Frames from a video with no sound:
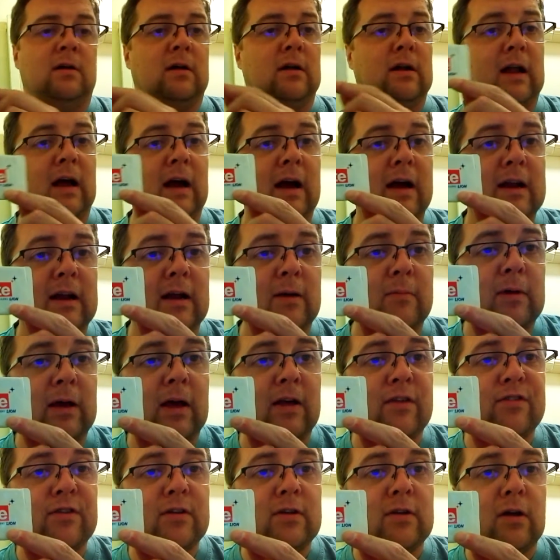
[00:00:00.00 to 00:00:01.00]
Lion, I'm
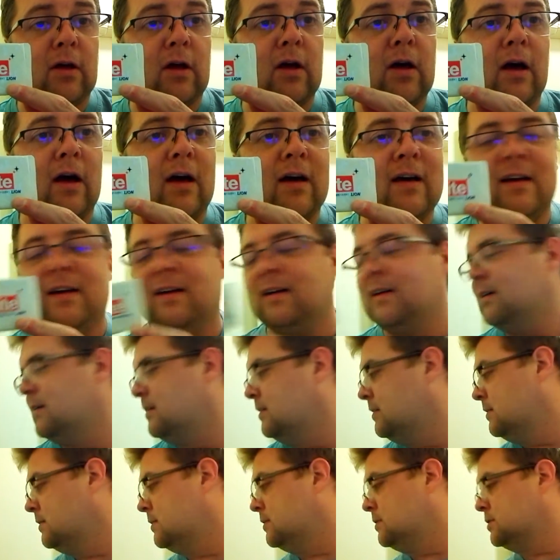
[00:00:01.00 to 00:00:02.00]
guessing.
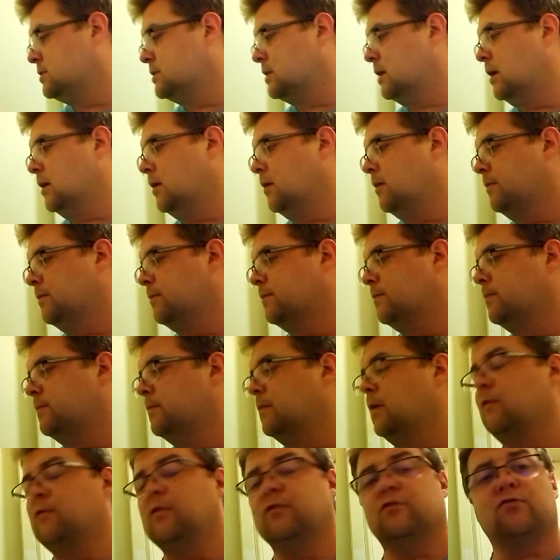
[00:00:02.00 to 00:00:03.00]
So,
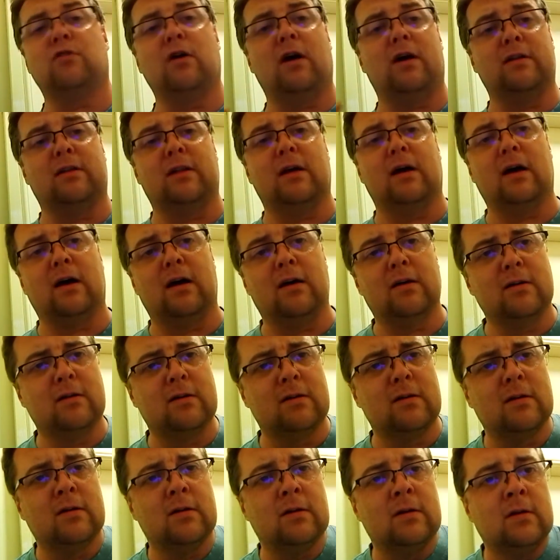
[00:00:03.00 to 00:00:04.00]
if you've tried that,
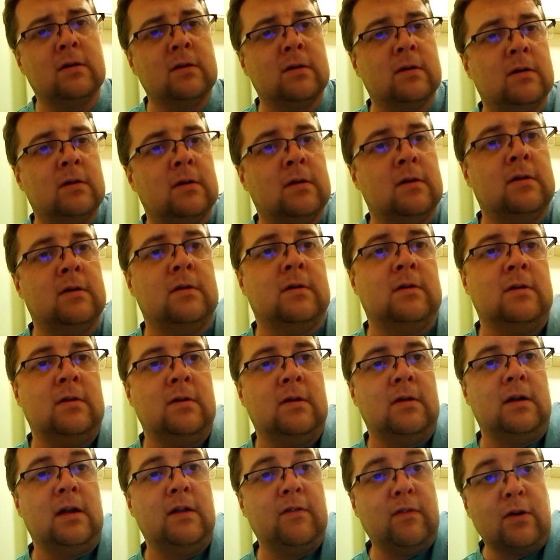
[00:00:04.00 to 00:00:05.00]

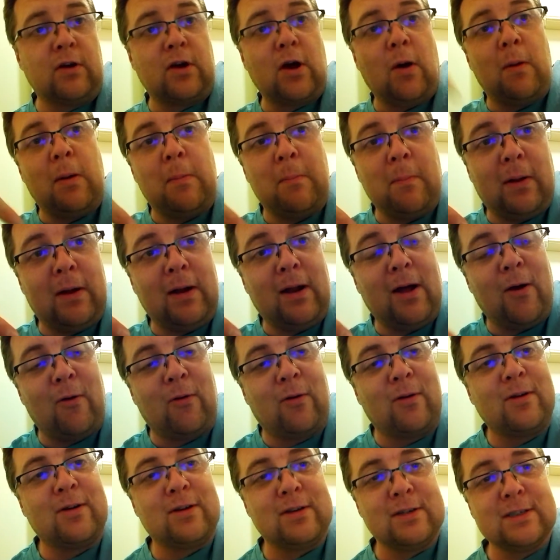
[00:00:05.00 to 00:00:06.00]
leave a comment below,
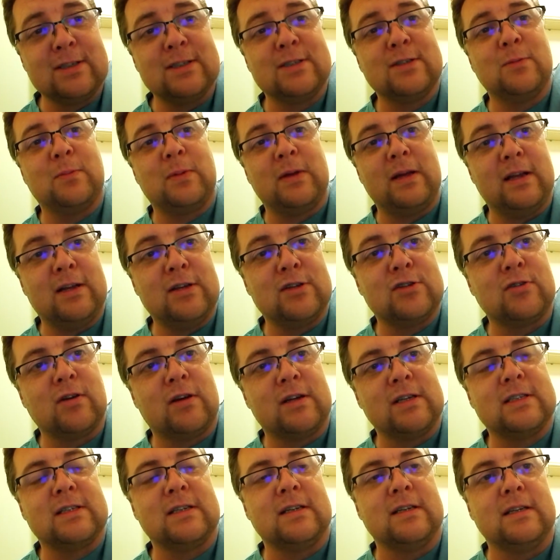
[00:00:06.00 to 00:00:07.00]
because this will be
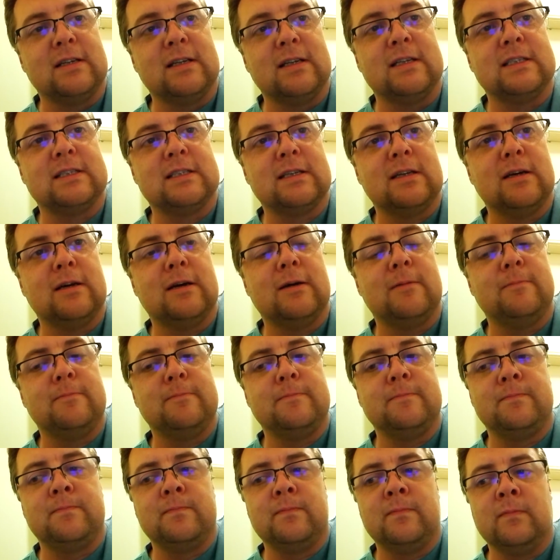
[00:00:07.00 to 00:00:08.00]
interesting, this.
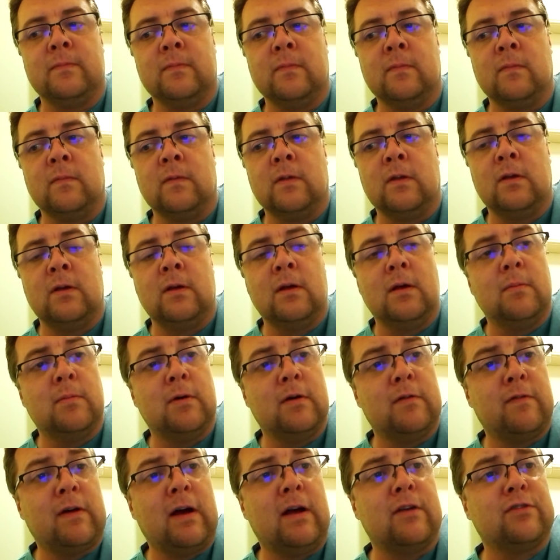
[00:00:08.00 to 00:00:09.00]

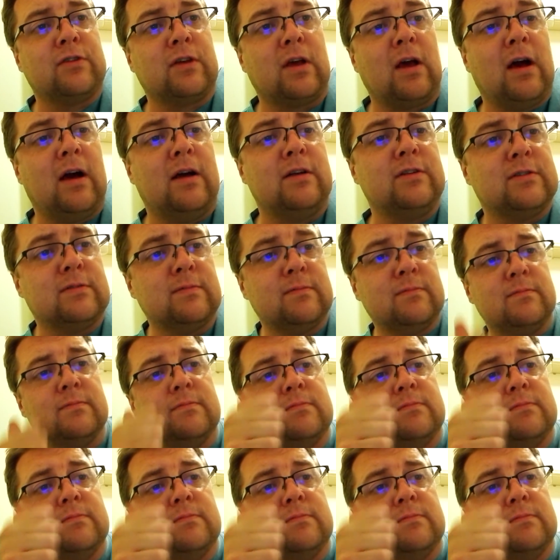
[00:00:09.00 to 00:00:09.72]
But thanks, guys.